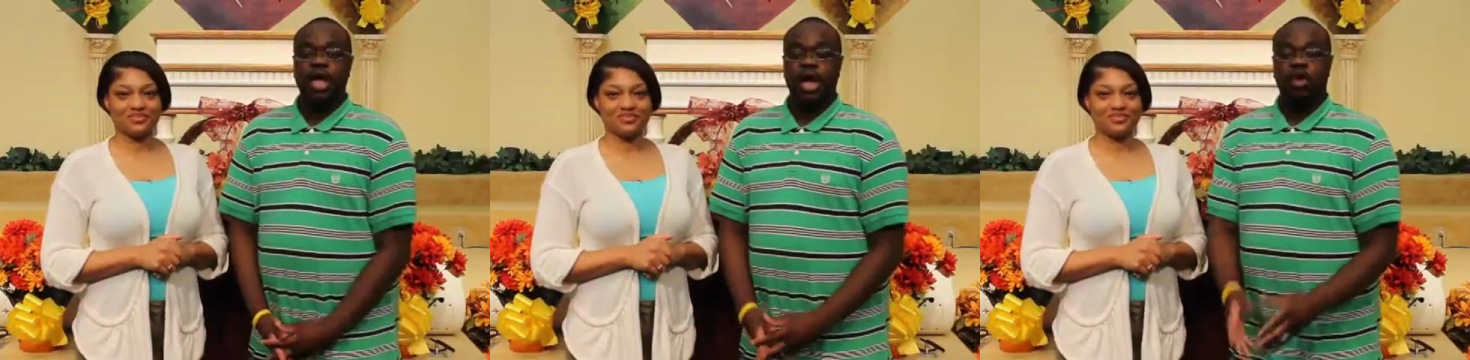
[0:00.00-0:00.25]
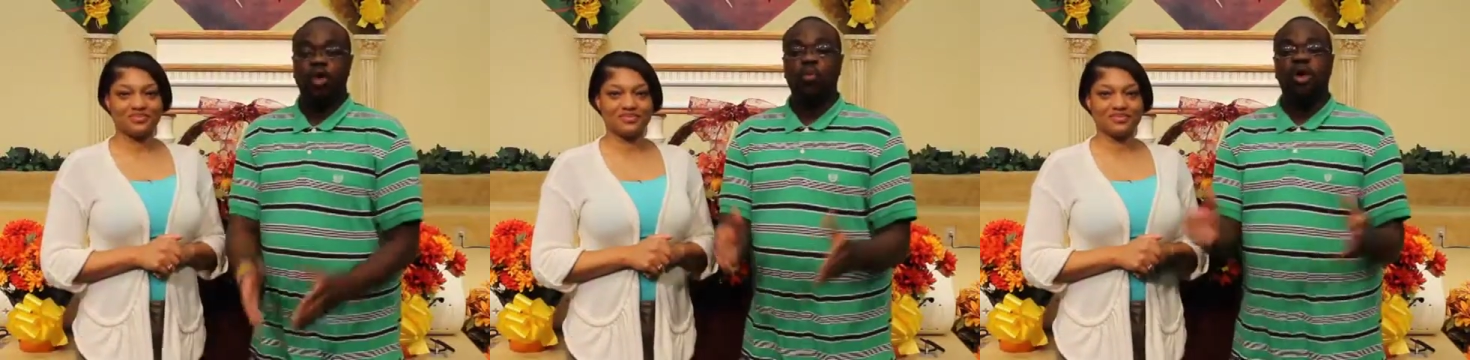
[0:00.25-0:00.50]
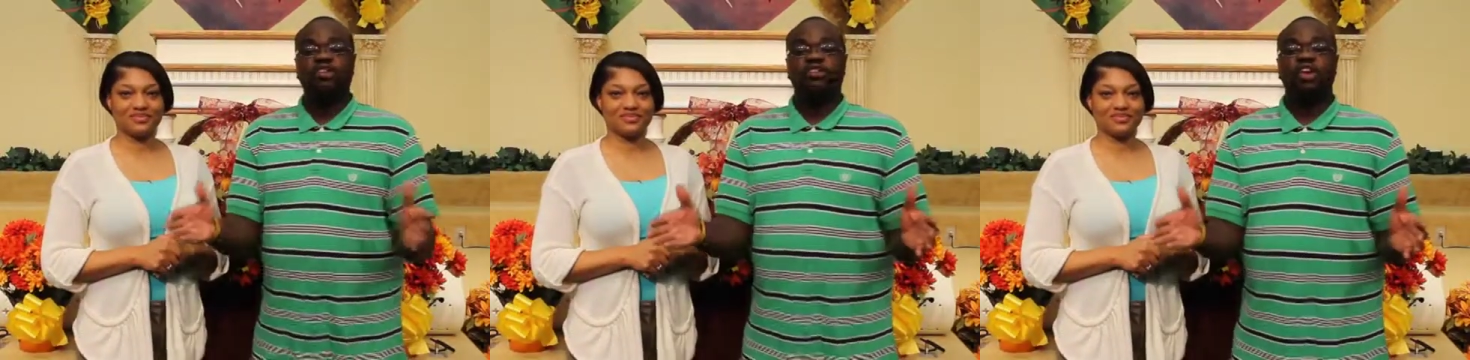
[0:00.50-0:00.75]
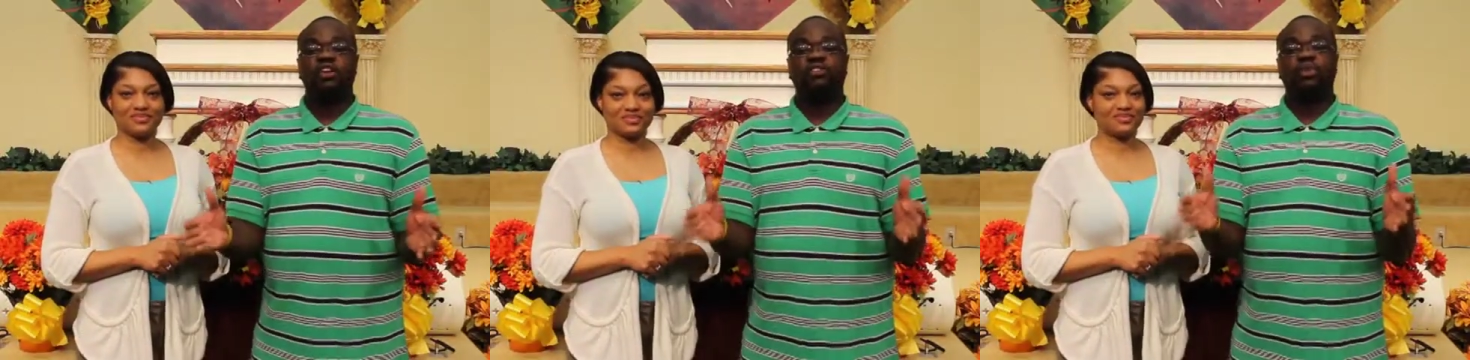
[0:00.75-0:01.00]
Speaker 1: And on
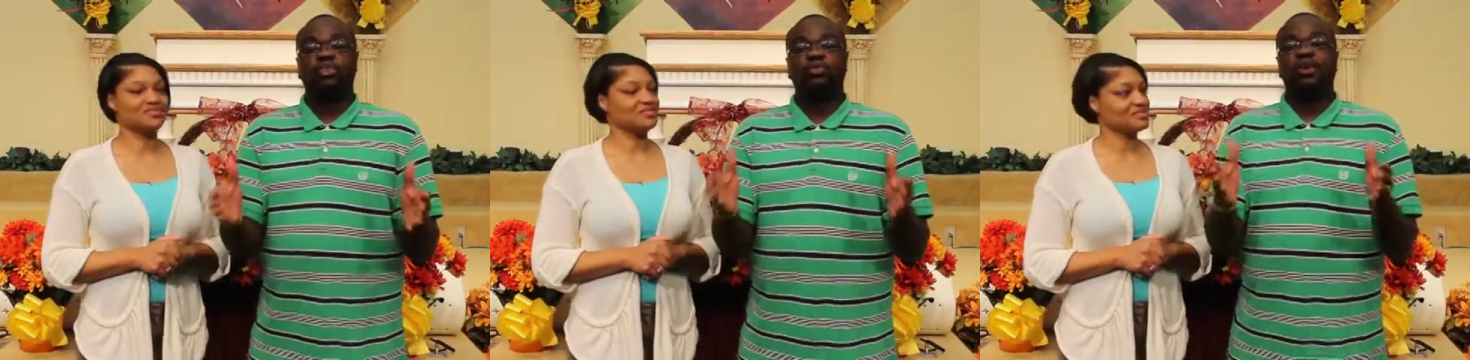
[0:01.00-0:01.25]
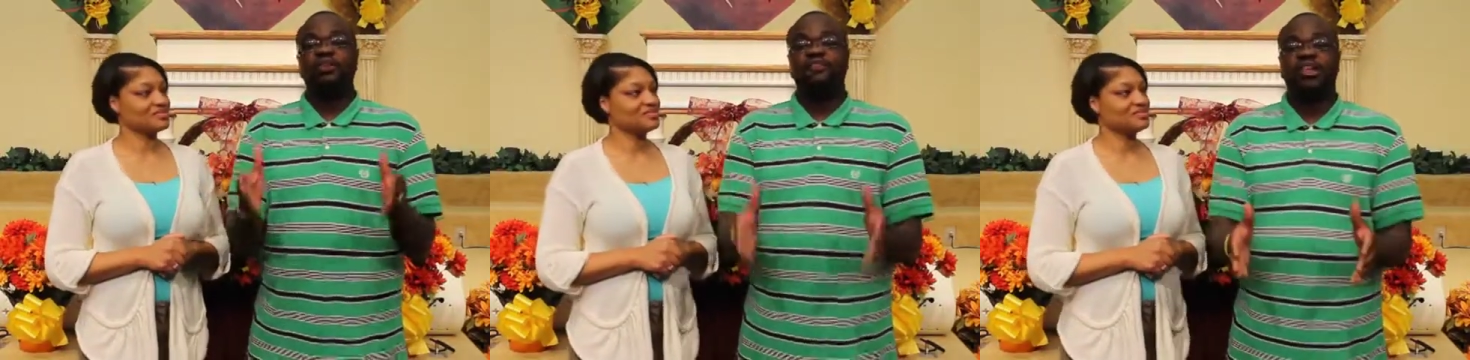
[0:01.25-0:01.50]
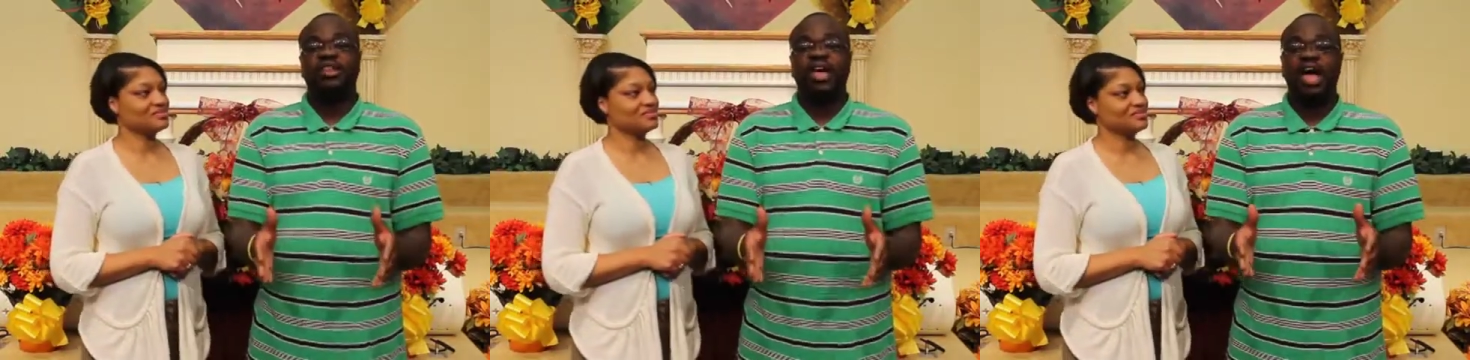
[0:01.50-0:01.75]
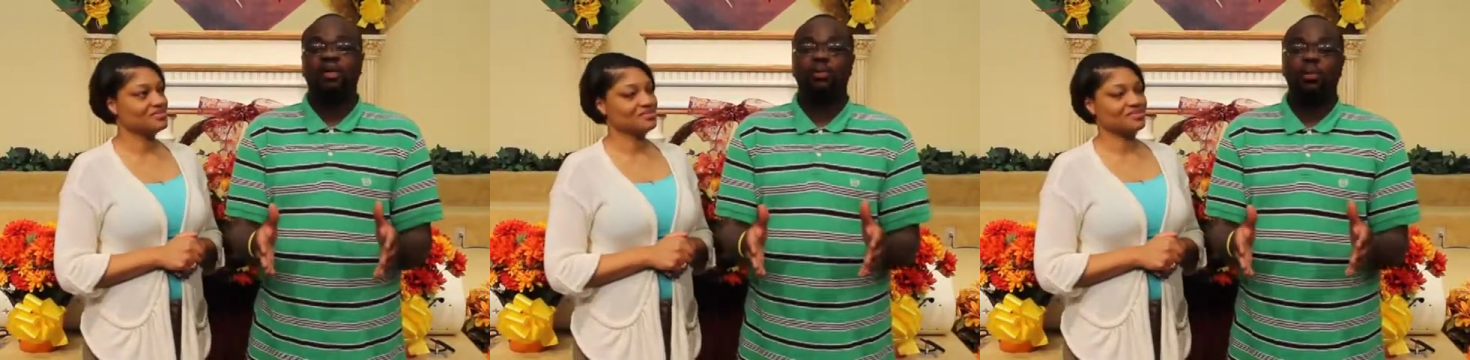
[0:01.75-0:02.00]
Wednesday, November 25th, guys,